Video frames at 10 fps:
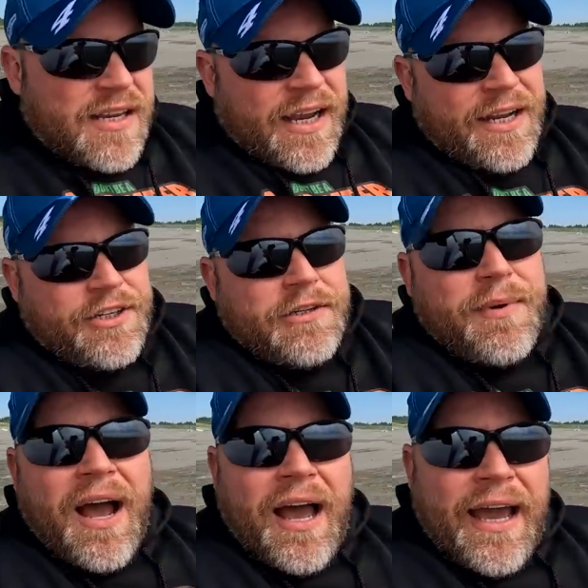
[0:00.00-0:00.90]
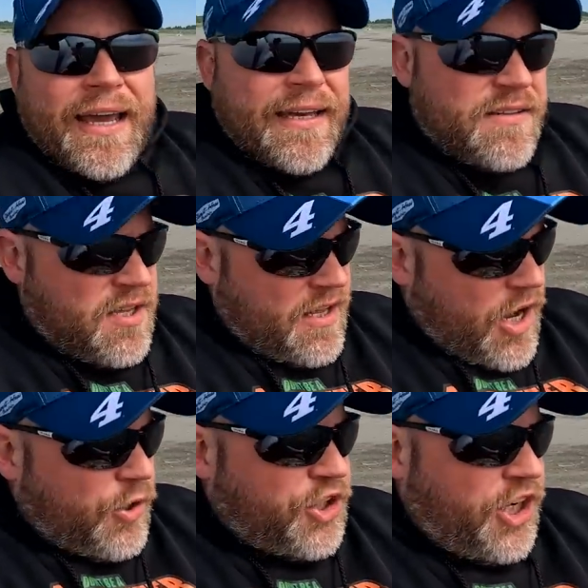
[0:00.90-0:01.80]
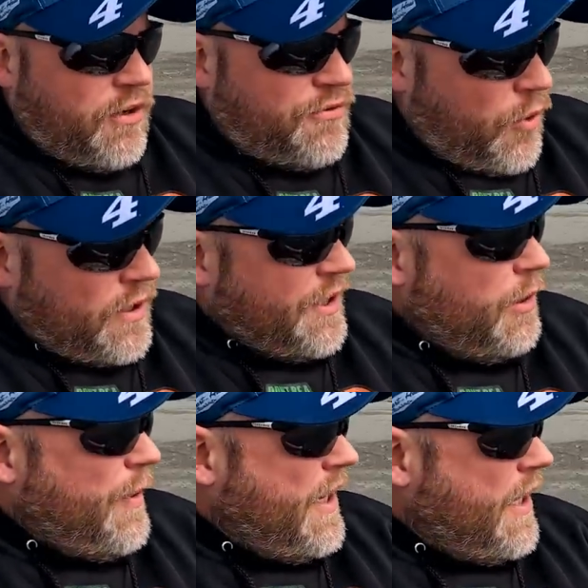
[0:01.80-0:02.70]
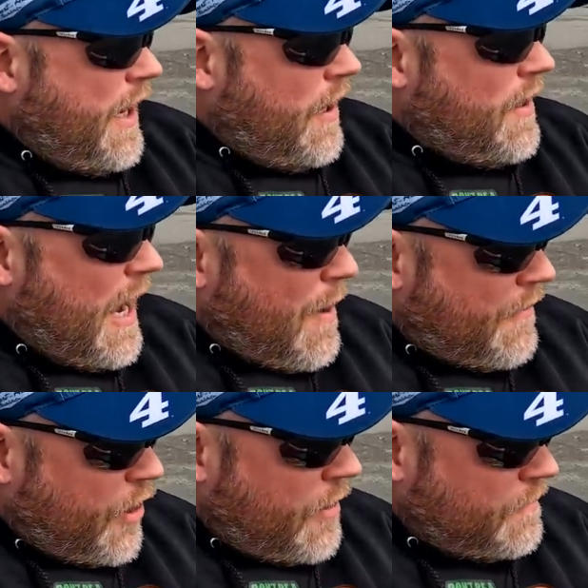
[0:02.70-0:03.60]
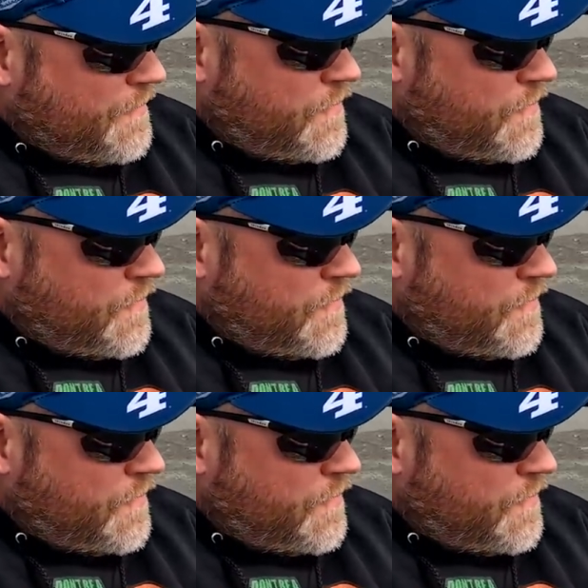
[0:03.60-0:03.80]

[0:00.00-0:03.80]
saying goodbye to the ocean for a little bit here. However,